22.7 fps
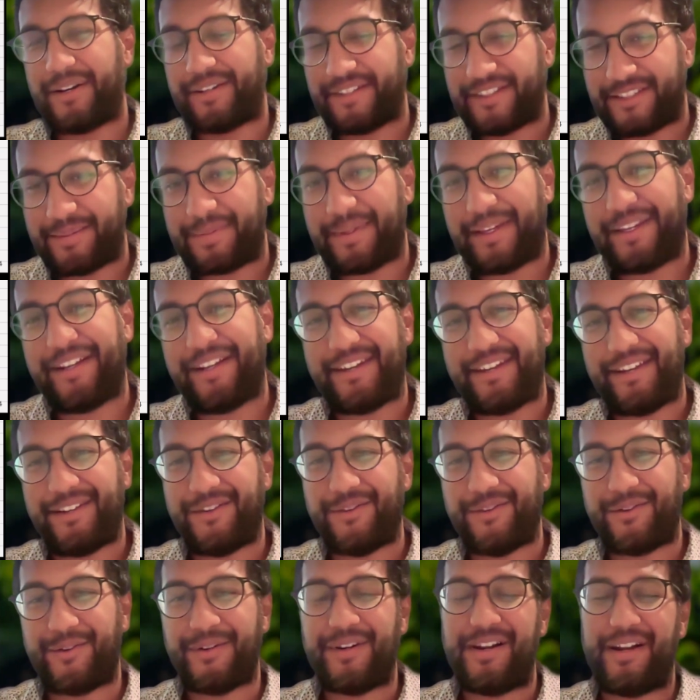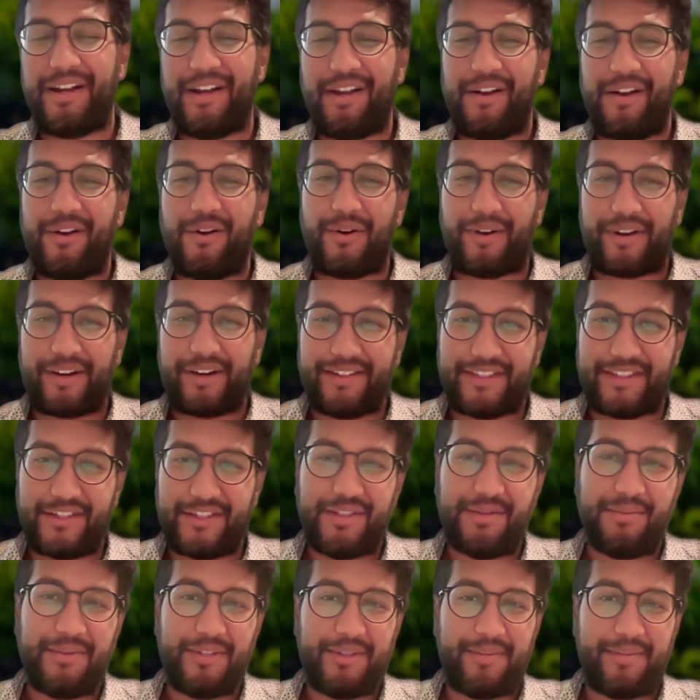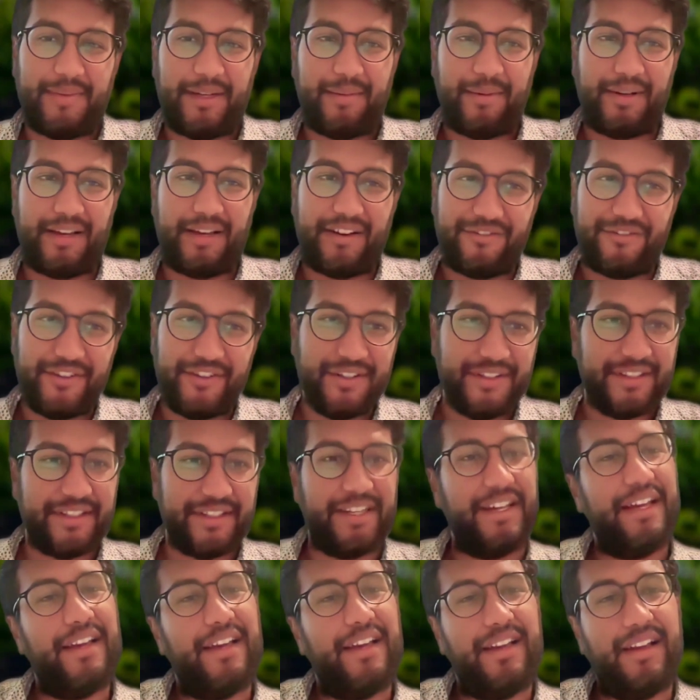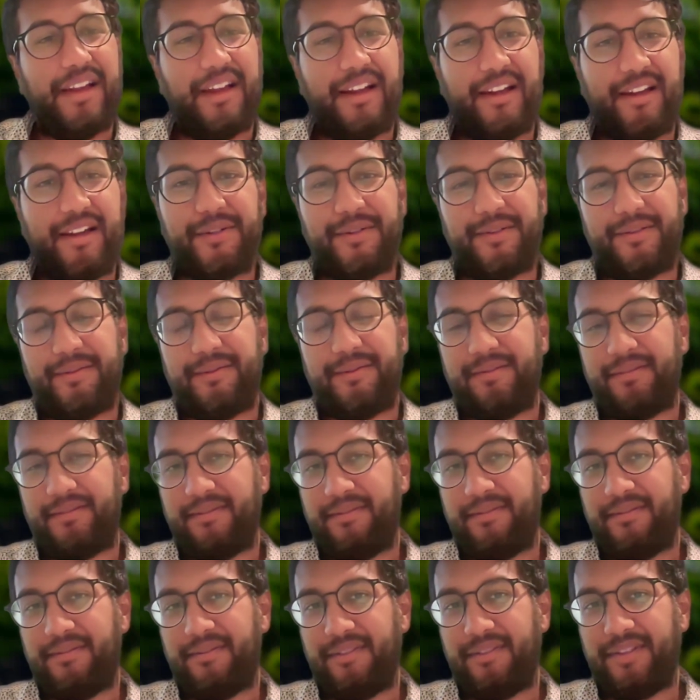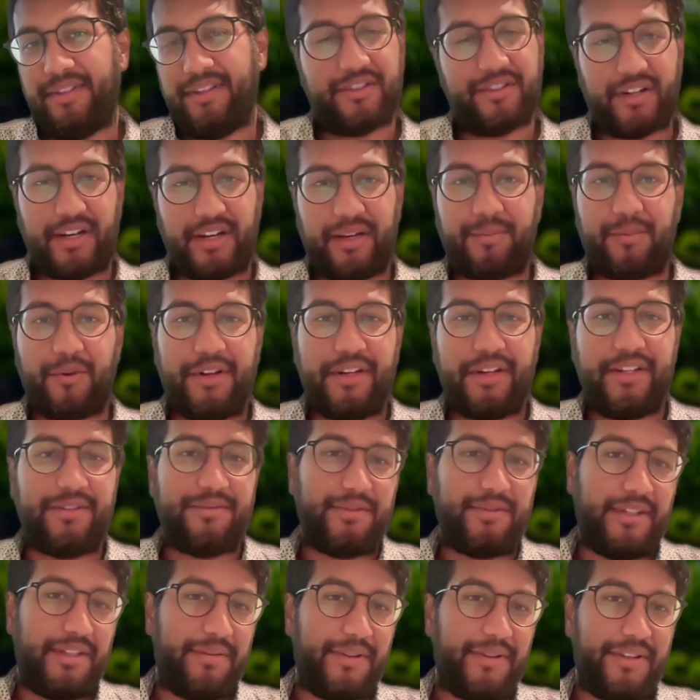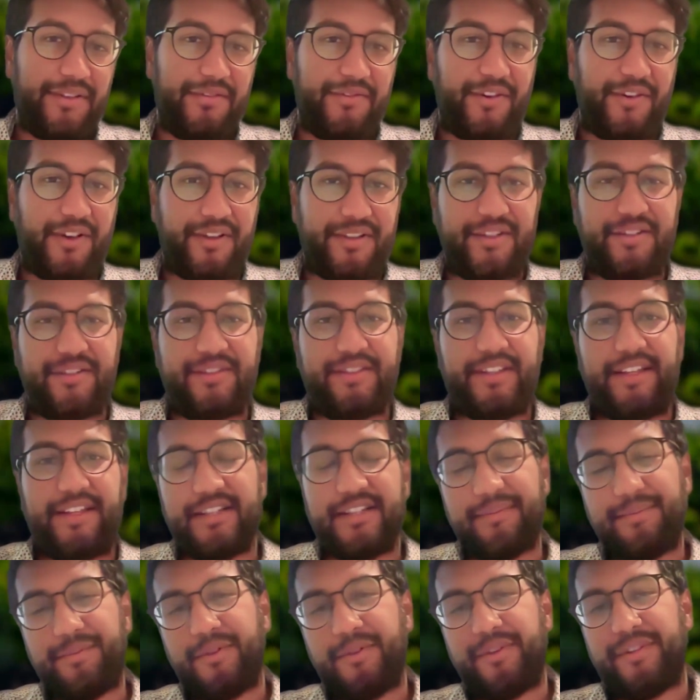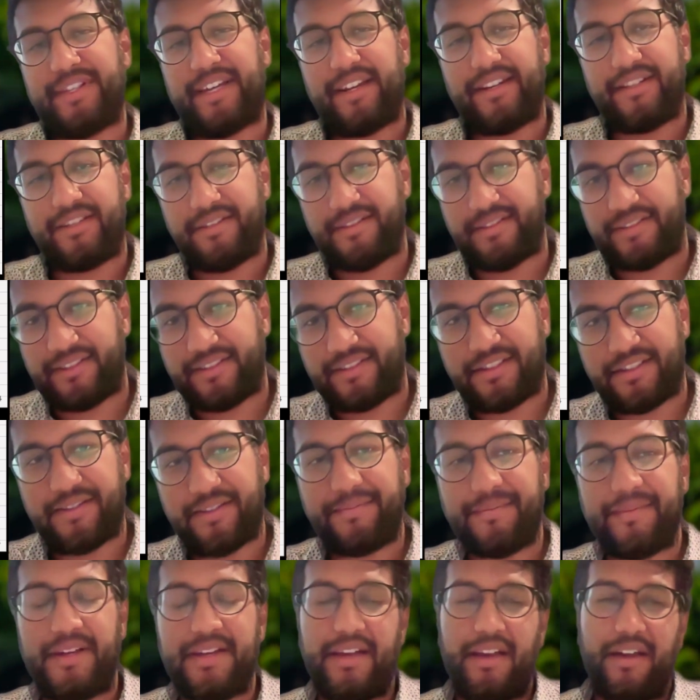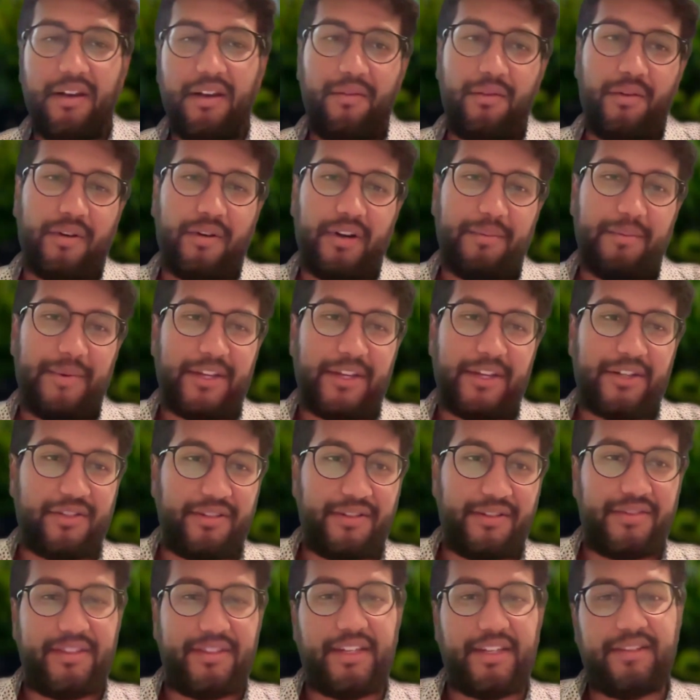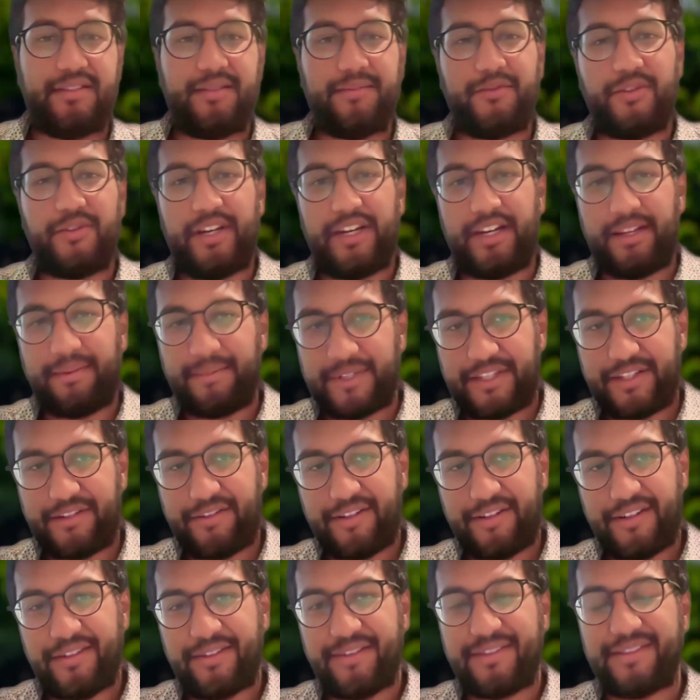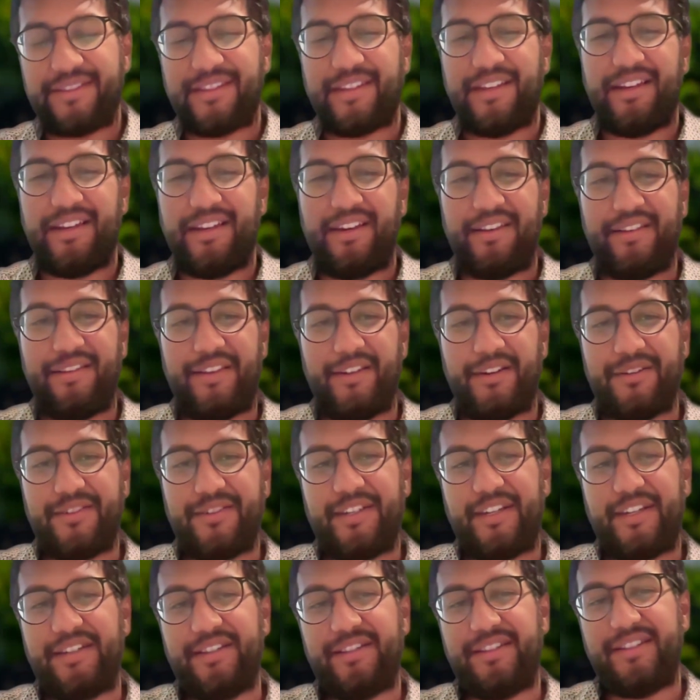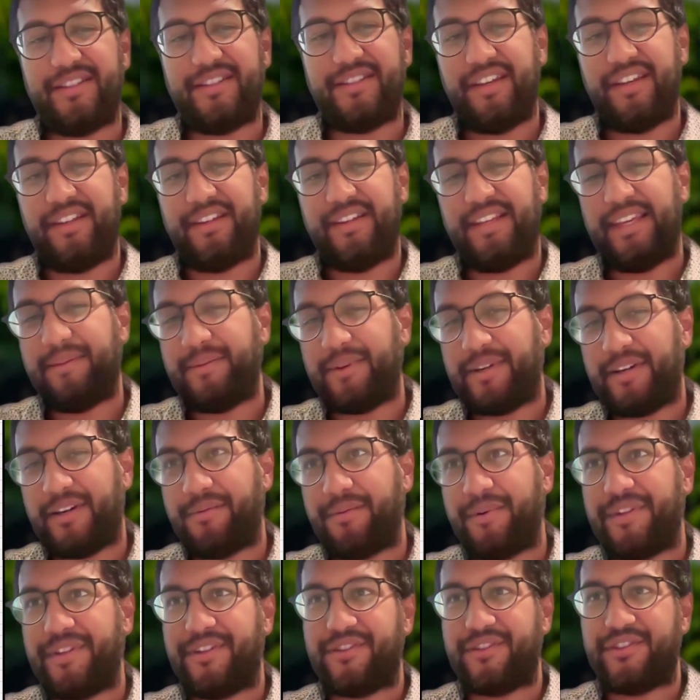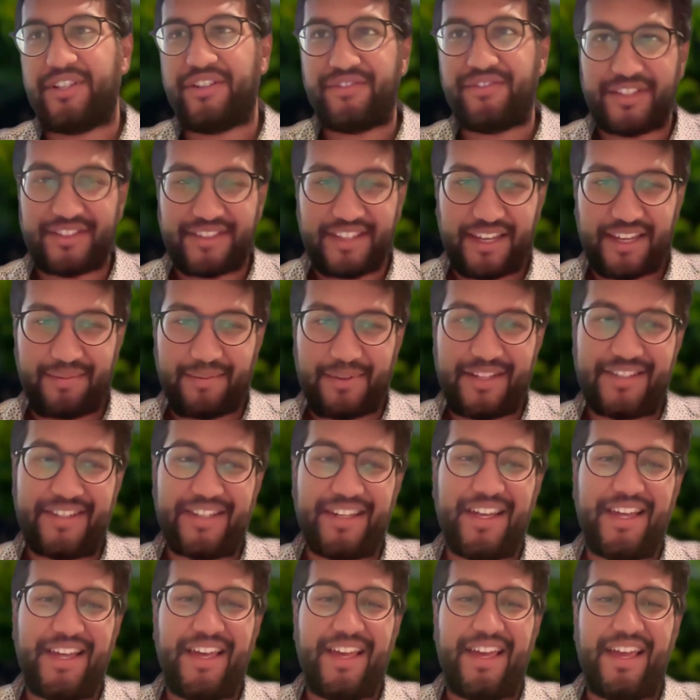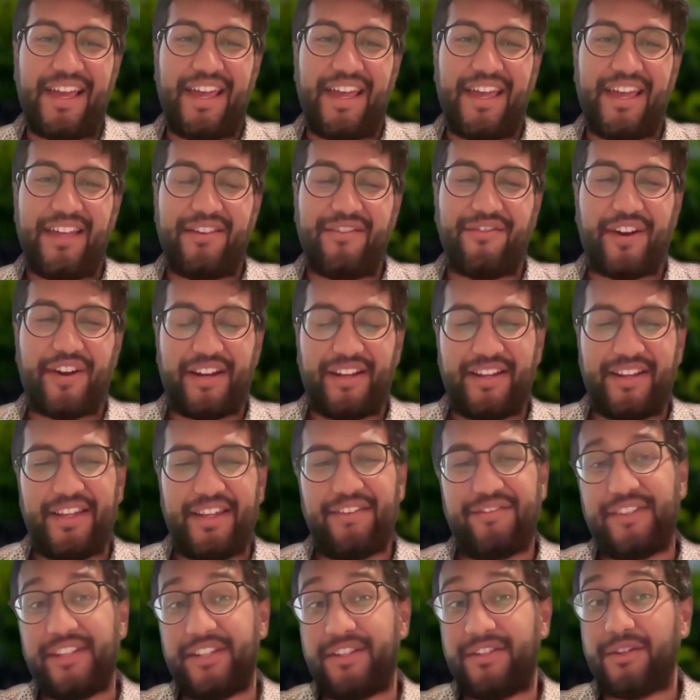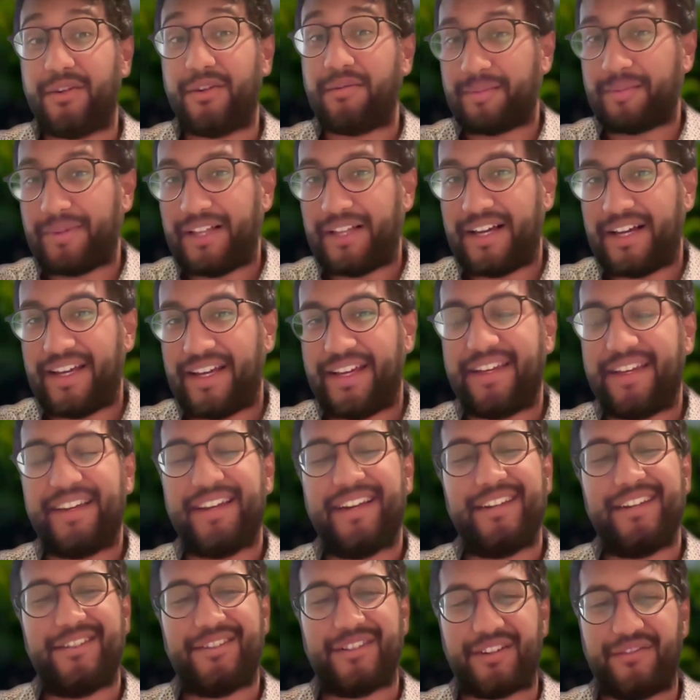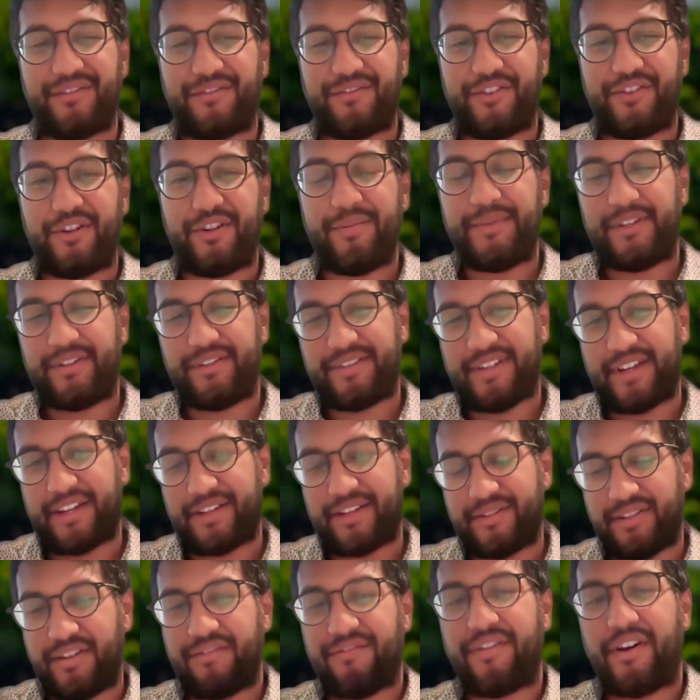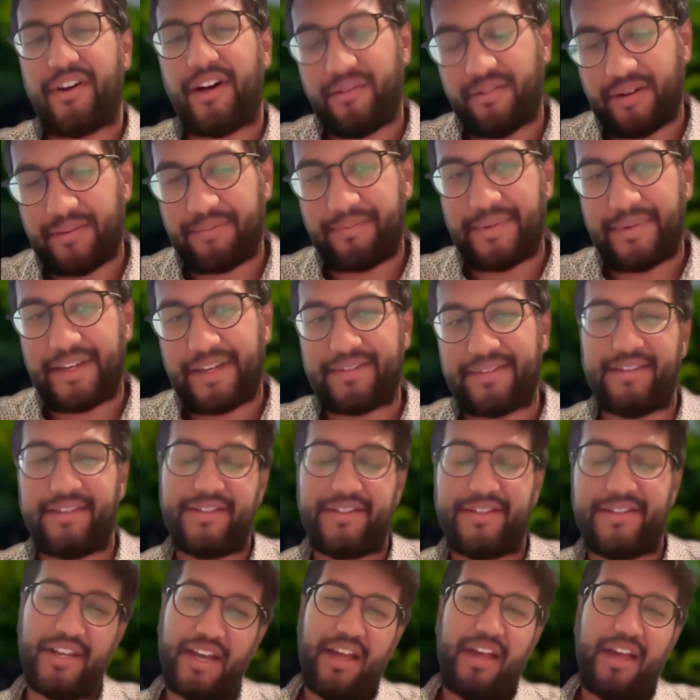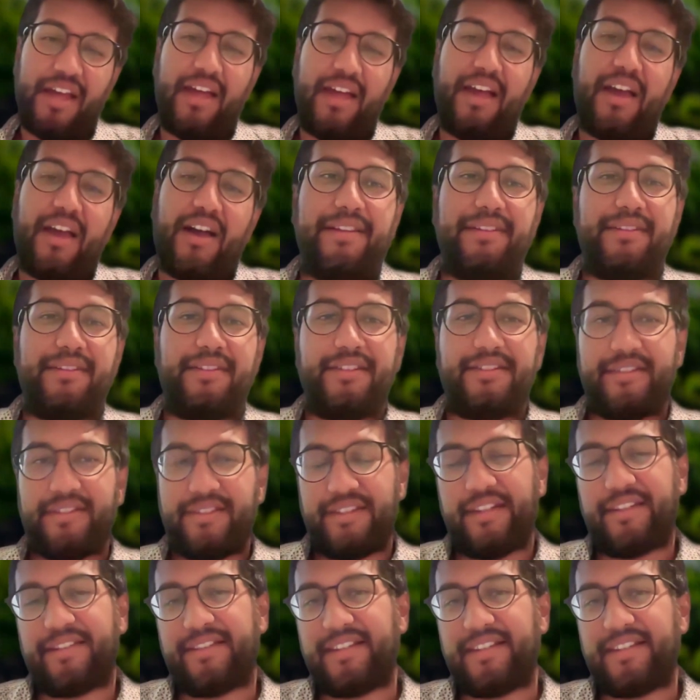participating in your organization with minimal effort. So the starting point is really when the volunteer signs up or is added to the system. We want to make sure they're sent some training materials. They're sent an email with their shift assignment. And finally, if they don't reply to confirm, there's actually a follow-up message. And this is